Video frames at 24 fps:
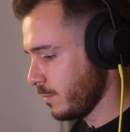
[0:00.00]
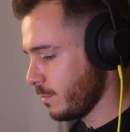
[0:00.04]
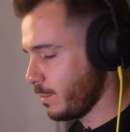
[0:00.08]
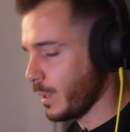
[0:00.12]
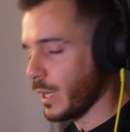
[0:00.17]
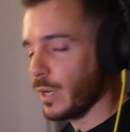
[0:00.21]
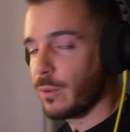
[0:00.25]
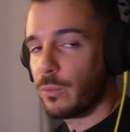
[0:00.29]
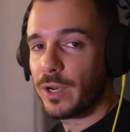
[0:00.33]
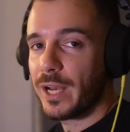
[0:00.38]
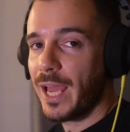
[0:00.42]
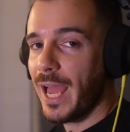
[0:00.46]
But
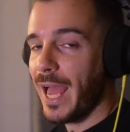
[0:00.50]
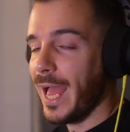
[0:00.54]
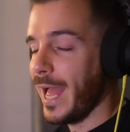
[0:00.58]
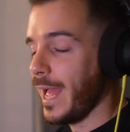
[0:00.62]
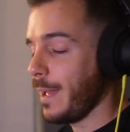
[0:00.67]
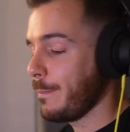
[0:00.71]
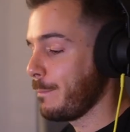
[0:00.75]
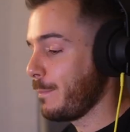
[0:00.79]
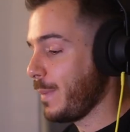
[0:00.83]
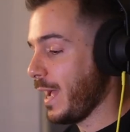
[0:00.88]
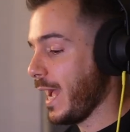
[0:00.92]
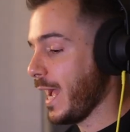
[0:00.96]
I want to
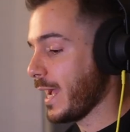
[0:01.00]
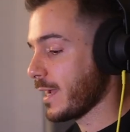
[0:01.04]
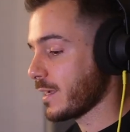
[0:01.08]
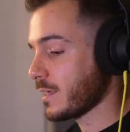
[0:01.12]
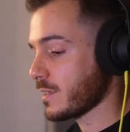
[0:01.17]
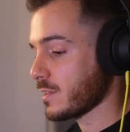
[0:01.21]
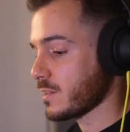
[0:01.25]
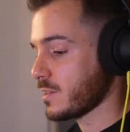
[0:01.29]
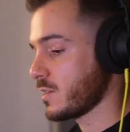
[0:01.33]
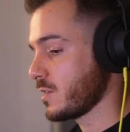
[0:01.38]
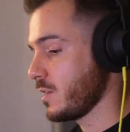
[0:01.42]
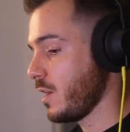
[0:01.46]
add back
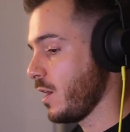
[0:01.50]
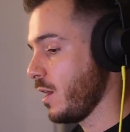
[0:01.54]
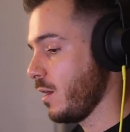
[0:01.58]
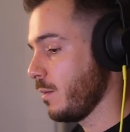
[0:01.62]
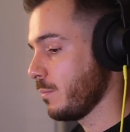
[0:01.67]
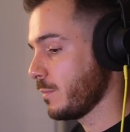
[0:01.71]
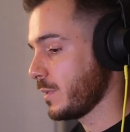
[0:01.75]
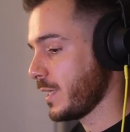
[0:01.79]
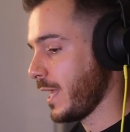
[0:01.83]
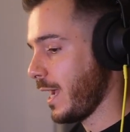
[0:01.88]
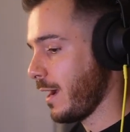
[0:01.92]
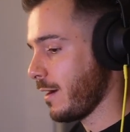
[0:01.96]

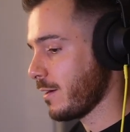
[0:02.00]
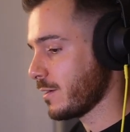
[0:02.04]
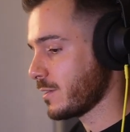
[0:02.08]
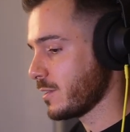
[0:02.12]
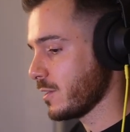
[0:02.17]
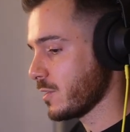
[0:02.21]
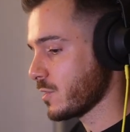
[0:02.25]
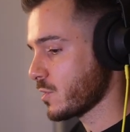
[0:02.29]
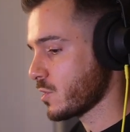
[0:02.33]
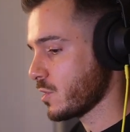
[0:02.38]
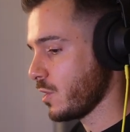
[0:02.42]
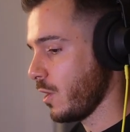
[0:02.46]
some
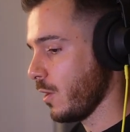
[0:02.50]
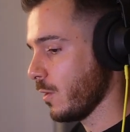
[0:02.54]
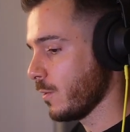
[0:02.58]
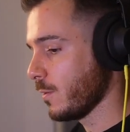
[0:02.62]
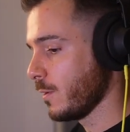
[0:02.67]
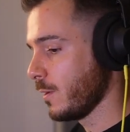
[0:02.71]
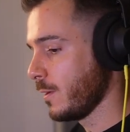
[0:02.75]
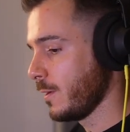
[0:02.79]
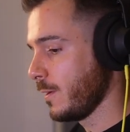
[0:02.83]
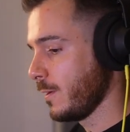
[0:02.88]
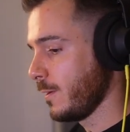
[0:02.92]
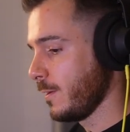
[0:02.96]
characters. So
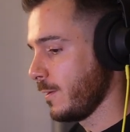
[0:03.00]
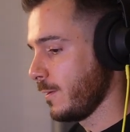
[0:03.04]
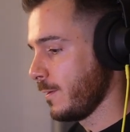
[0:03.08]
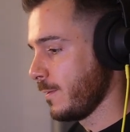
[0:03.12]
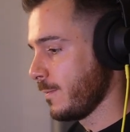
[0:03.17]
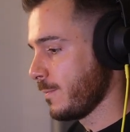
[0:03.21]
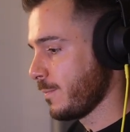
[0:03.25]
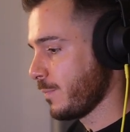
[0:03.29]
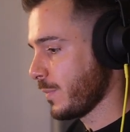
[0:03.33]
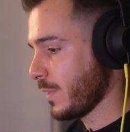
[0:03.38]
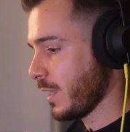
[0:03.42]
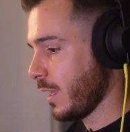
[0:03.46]

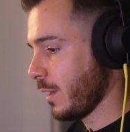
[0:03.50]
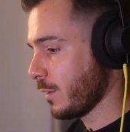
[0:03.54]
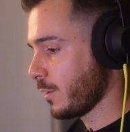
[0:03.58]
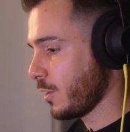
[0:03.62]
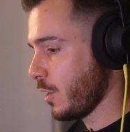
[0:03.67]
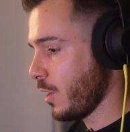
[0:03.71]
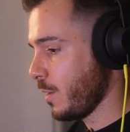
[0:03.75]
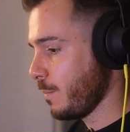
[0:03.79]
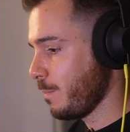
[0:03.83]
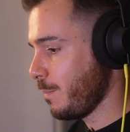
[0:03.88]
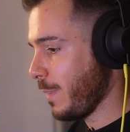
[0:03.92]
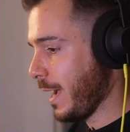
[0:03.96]
I'm
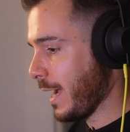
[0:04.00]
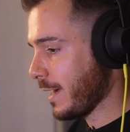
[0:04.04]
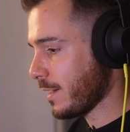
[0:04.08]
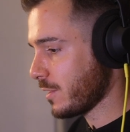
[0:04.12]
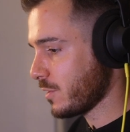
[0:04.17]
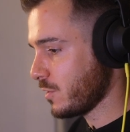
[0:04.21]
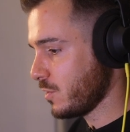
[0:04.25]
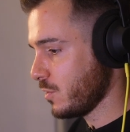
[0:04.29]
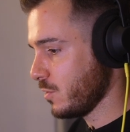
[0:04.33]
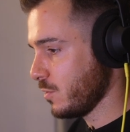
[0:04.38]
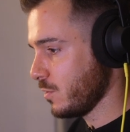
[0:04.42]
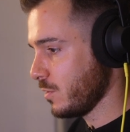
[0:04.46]
going
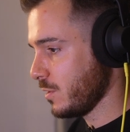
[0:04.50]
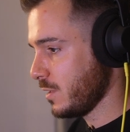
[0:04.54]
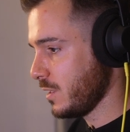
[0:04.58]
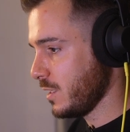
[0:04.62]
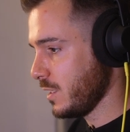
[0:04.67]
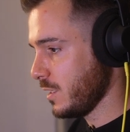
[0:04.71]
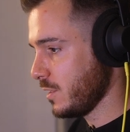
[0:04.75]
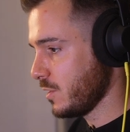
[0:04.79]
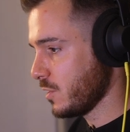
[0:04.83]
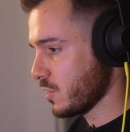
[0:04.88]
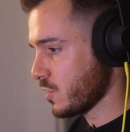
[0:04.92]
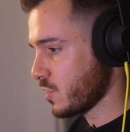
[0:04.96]
back to
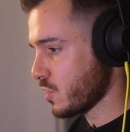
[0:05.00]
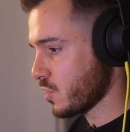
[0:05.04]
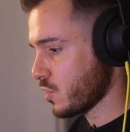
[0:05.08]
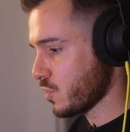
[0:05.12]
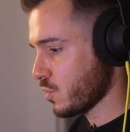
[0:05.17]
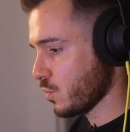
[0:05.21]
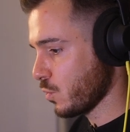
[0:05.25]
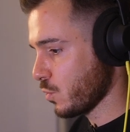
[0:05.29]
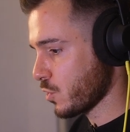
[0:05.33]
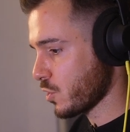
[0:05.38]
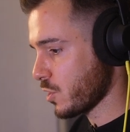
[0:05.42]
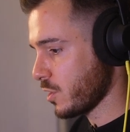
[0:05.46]
the
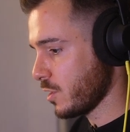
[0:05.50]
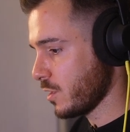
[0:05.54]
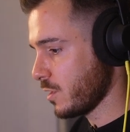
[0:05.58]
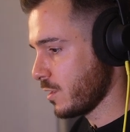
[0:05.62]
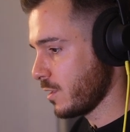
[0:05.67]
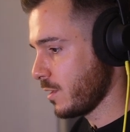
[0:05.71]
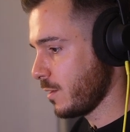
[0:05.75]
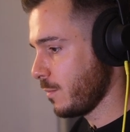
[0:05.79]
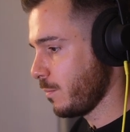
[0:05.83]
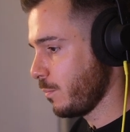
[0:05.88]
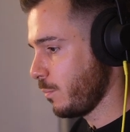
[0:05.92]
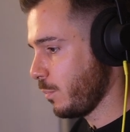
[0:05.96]

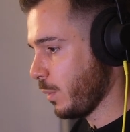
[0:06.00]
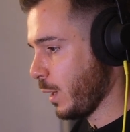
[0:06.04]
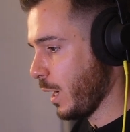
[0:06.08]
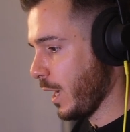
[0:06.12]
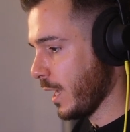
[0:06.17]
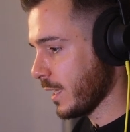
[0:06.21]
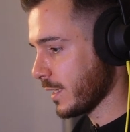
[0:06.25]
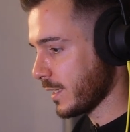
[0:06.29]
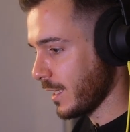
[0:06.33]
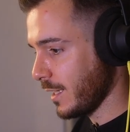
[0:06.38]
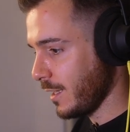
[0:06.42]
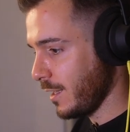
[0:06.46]
distortion
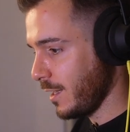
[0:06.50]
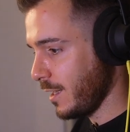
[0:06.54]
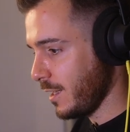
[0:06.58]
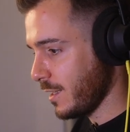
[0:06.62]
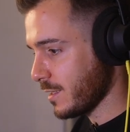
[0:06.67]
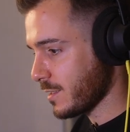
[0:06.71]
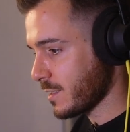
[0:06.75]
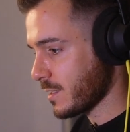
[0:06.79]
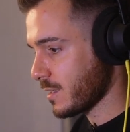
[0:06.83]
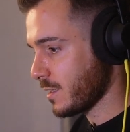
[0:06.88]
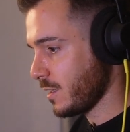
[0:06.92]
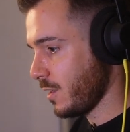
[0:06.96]
by
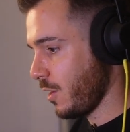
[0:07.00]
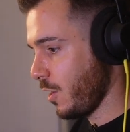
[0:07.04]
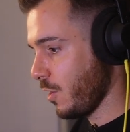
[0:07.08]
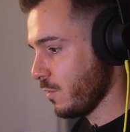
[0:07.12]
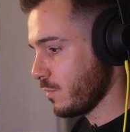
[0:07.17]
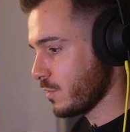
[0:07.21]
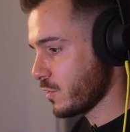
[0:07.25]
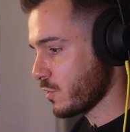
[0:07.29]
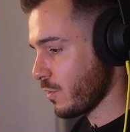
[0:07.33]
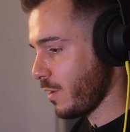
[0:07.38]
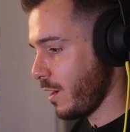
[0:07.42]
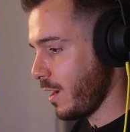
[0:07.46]
kilohertz,
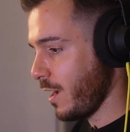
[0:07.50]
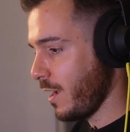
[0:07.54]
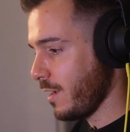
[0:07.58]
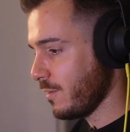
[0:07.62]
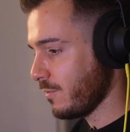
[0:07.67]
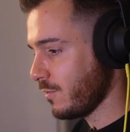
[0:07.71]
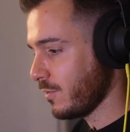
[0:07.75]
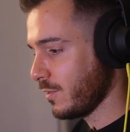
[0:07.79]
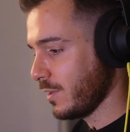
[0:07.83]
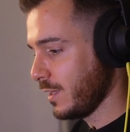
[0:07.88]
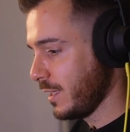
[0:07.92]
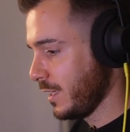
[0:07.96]

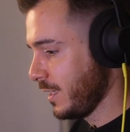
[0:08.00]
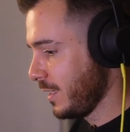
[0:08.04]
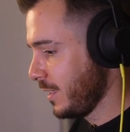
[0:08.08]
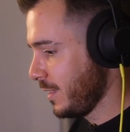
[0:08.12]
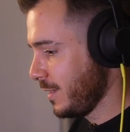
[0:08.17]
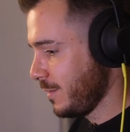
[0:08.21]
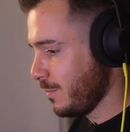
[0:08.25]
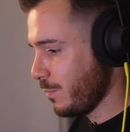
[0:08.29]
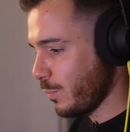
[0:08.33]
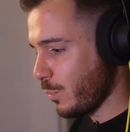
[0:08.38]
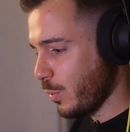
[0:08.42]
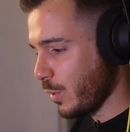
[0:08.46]
overdrive,
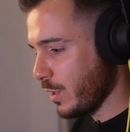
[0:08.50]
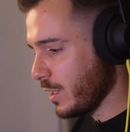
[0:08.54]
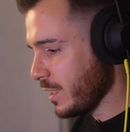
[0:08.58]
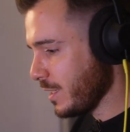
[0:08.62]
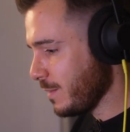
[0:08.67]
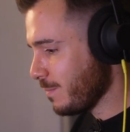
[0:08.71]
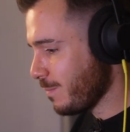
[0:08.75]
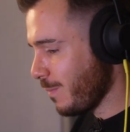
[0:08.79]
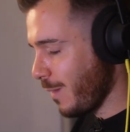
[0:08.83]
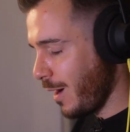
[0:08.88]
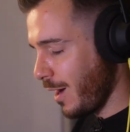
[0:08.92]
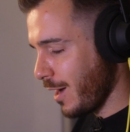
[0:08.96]
pretty
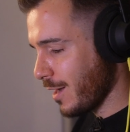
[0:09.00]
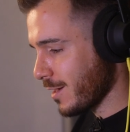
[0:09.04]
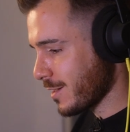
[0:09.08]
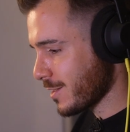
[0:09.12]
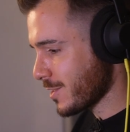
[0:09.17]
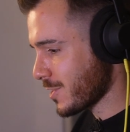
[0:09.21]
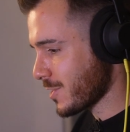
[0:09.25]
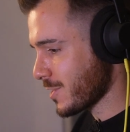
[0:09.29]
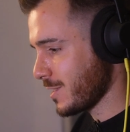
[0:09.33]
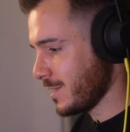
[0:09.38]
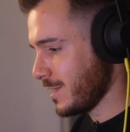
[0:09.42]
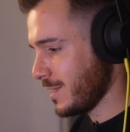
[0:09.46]

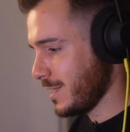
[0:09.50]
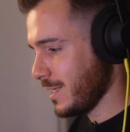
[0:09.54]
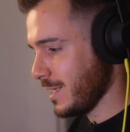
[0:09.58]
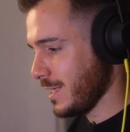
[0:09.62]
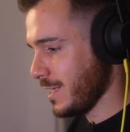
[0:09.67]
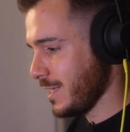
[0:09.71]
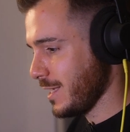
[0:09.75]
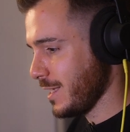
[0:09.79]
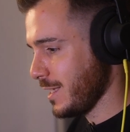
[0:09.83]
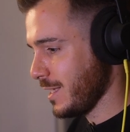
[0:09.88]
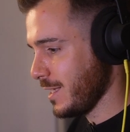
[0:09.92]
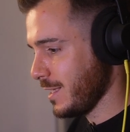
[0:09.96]
much
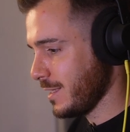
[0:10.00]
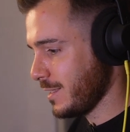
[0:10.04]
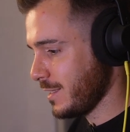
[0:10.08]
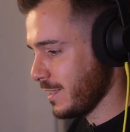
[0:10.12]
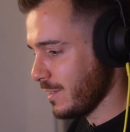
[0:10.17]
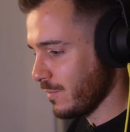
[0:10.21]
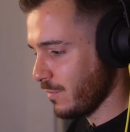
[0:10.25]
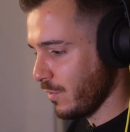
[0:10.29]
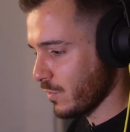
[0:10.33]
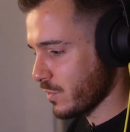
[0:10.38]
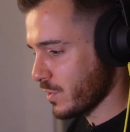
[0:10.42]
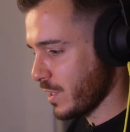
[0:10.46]
the
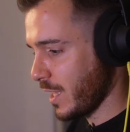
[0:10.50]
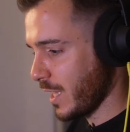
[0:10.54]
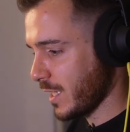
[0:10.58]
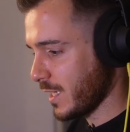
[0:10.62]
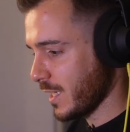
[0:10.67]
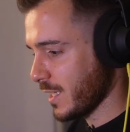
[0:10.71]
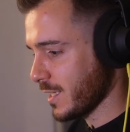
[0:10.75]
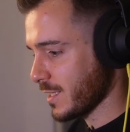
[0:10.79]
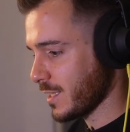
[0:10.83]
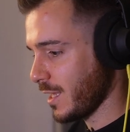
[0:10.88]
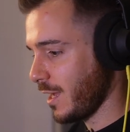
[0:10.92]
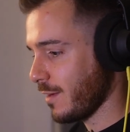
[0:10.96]
default
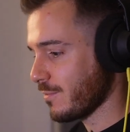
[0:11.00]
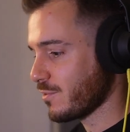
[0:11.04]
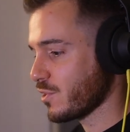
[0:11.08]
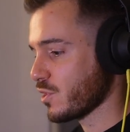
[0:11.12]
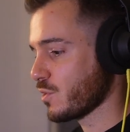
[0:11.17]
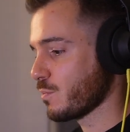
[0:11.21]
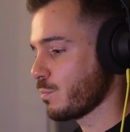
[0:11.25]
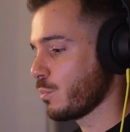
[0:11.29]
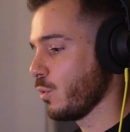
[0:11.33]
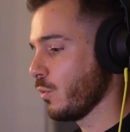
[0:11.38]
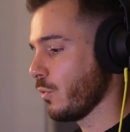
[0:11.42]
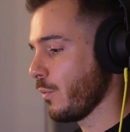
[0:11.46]
settings. I've
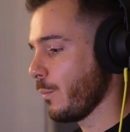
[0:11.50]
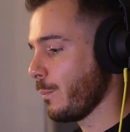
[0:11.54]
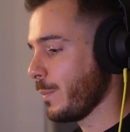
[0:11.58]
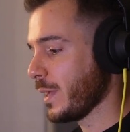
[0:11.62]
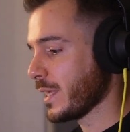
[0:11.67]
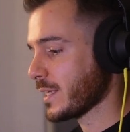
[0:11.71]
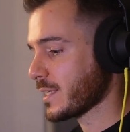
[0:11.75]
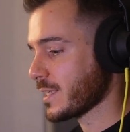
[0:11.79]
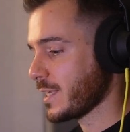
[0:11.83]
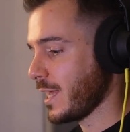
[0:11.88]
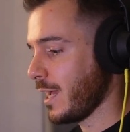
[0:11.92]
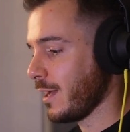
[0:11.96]
just brought the
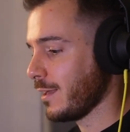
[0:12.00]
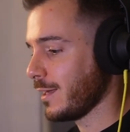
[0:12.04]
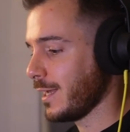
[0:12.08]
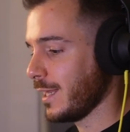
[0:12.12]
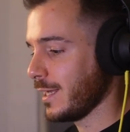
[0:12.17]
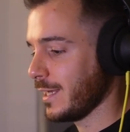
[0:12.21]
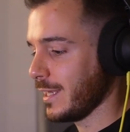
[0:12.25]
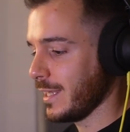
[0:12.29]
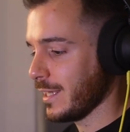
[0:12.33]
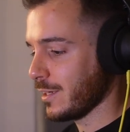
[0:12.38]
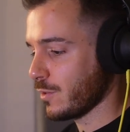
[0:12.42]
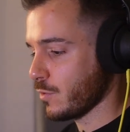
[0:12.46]
mix down
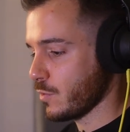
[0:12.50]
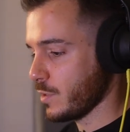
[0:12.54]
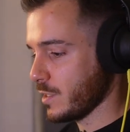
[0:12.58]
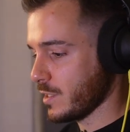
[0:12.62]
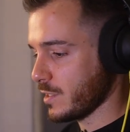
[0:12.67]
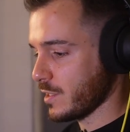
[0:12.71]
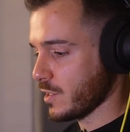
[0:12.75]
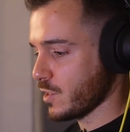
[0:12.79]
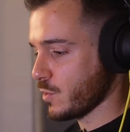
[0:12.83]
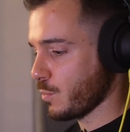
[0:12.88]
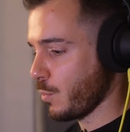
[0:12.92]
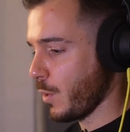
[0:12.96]
and
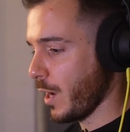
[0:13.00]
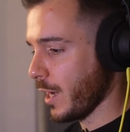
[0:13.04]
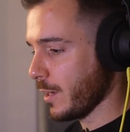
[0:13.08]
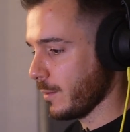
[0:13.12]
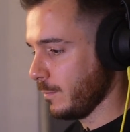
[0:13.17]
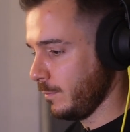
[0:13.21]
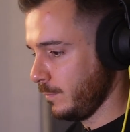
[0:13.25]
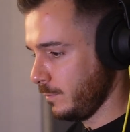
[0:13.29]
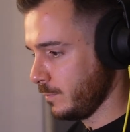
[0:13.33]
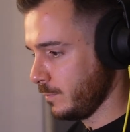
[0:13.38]
increased the spread.